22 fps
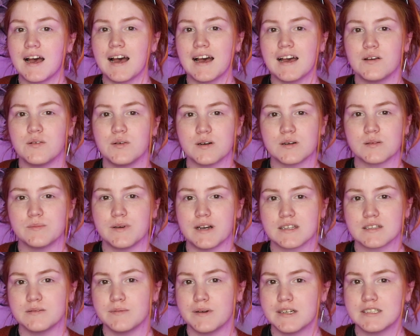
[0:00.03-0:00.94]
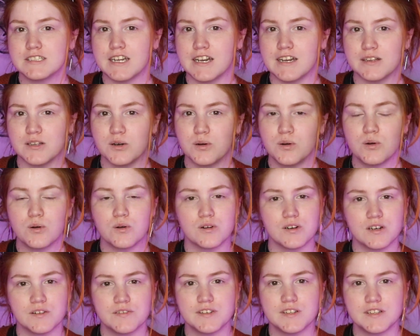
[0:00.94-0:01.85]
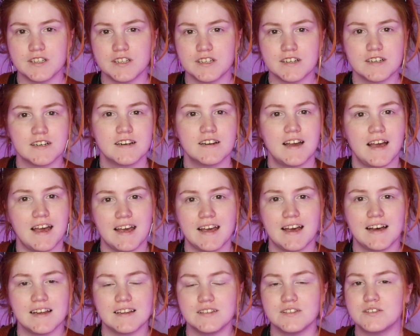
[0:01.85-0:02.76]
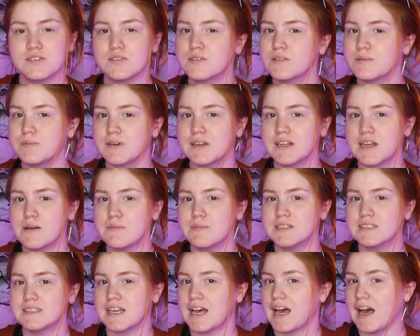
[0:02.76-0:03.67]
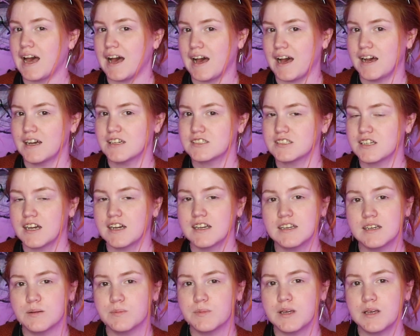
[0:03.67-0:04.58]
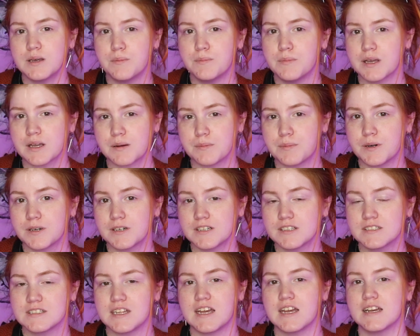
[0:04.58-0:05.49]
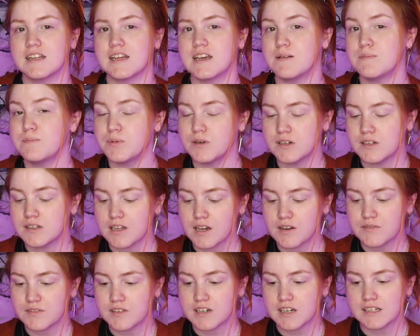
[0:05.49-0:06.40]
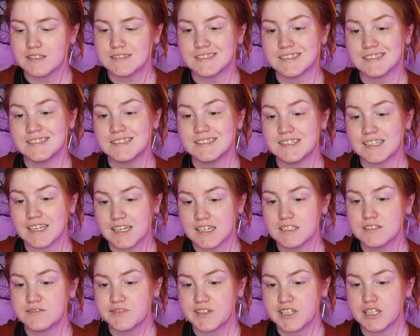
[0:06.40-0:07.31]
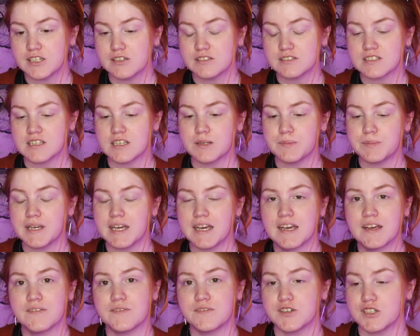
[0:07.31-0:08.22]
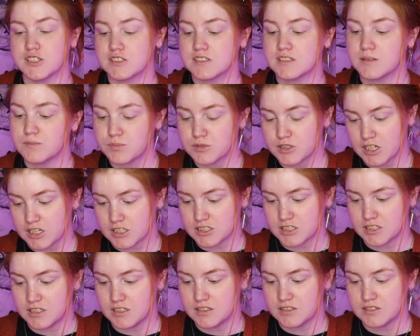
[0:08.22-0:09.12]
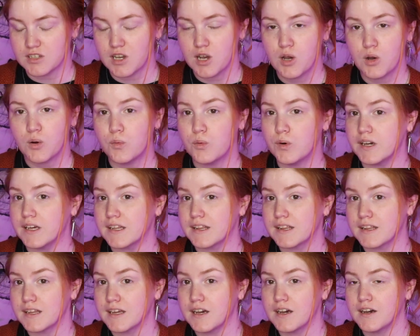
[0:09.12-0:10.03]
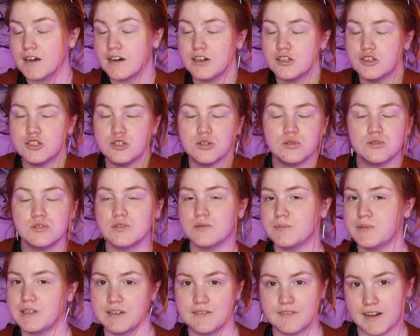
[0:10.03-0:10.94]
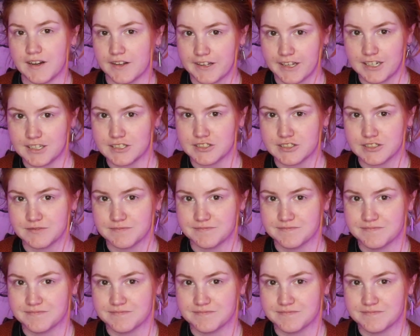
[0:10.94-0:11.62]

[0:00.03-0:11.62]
Hi, welcome back to my channel, or if you're new here, hey, how you doing? My name is Ash. I am a makeup artist and a book lover, and today's video is going to be a first impressions with a new to me foundation.